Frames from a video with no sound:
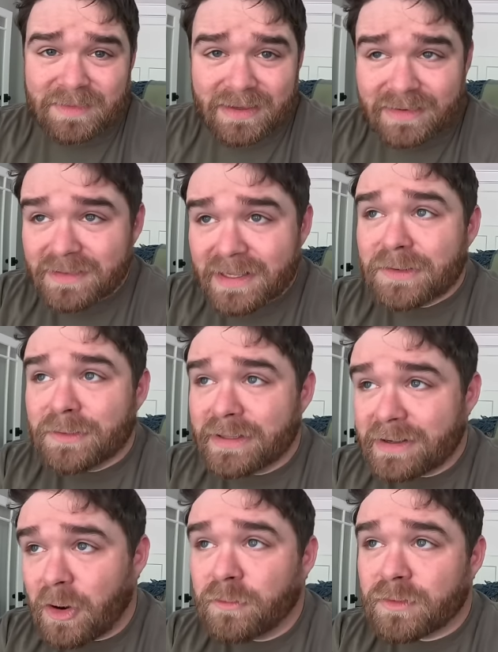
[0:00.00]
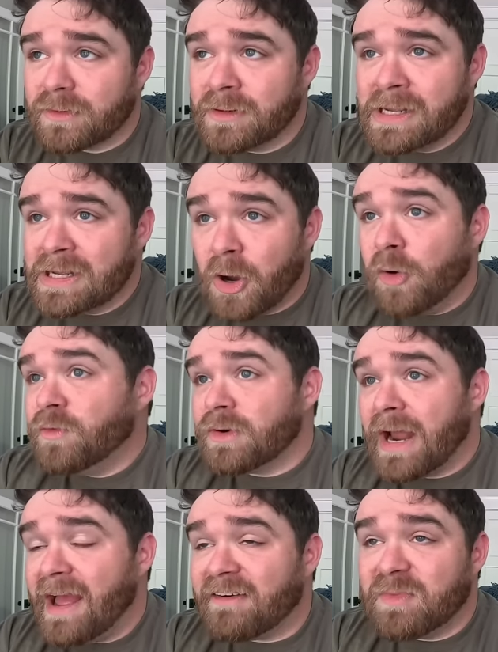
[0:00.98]
Like literally over over
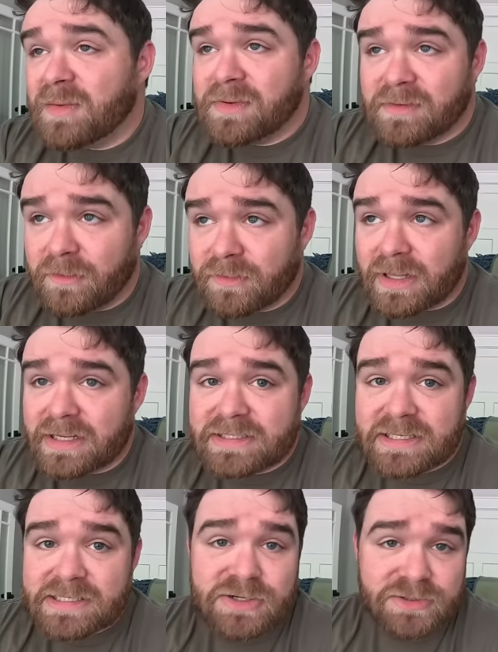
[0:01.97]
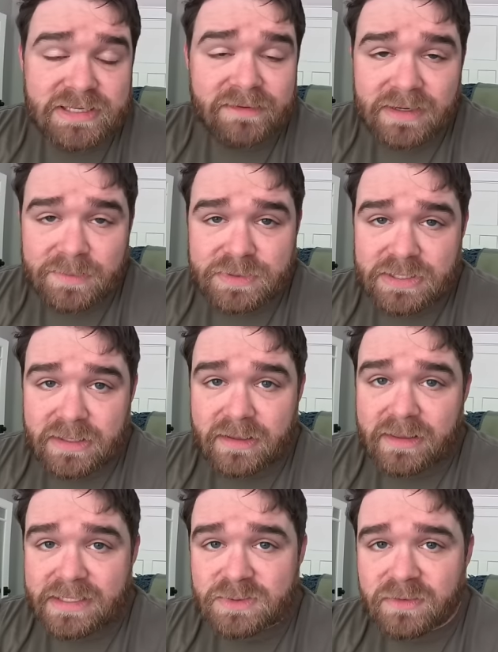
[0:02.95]
half, maybe even over like 60 or 70% of the
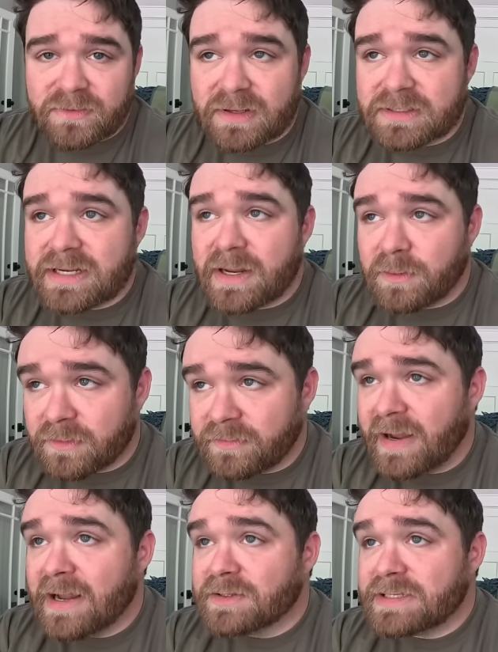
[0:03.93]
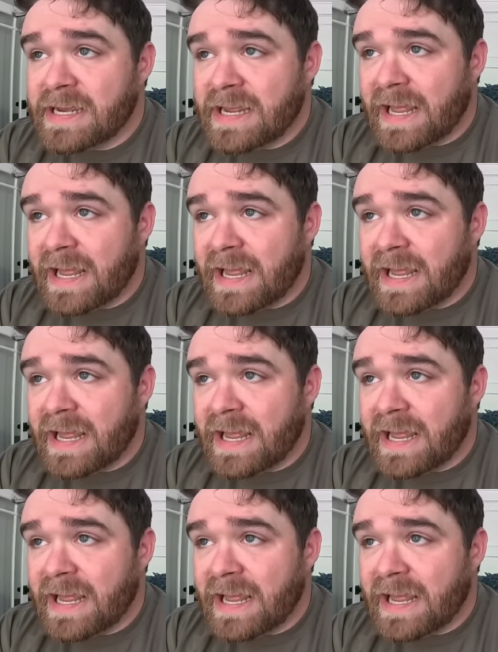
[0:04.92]
things we found today were found